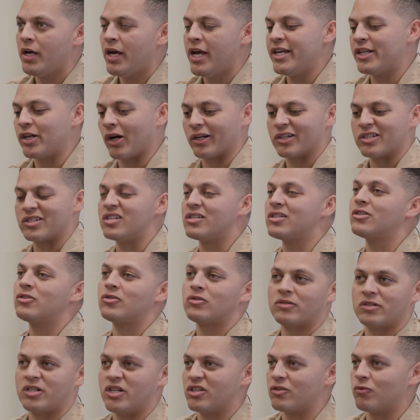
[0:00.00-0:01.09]
He taught us
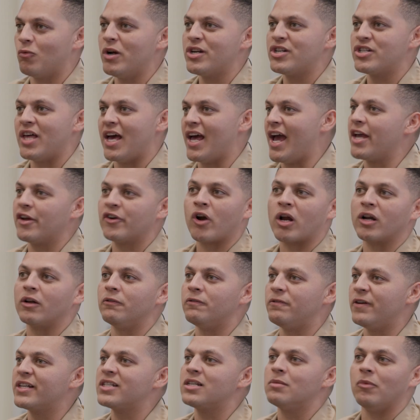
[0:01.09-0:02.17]
to, to switch that. Hey, you're not a
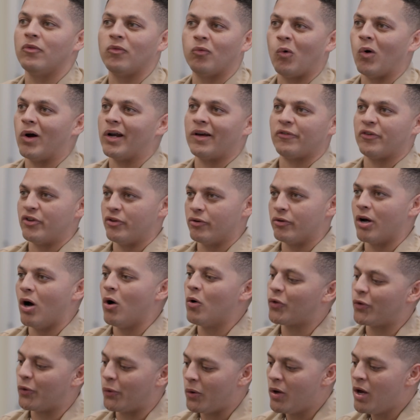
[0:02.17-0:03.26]
victim of whatever you
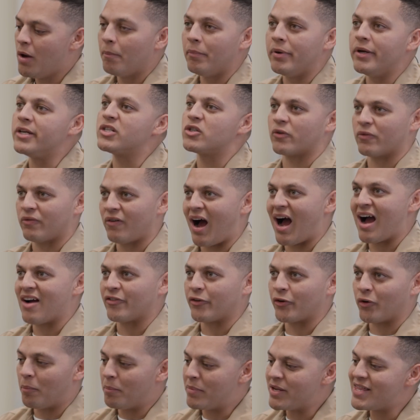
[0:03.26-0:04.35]
go through. Be a
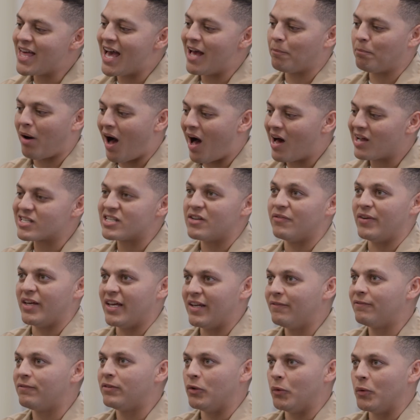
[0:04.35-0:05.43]
survivor. Be that positive
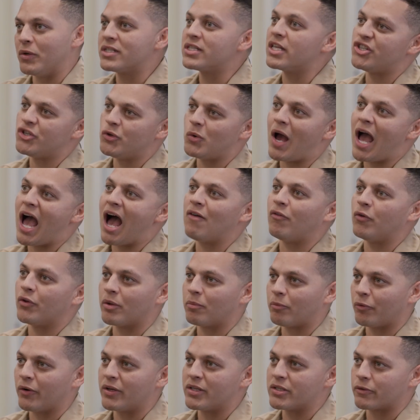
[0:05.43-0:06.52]
influence that you have on
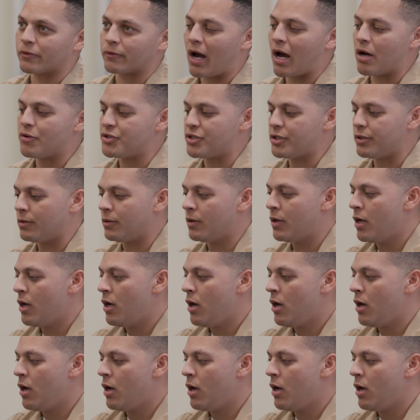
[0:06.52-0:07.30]
the Marines around you.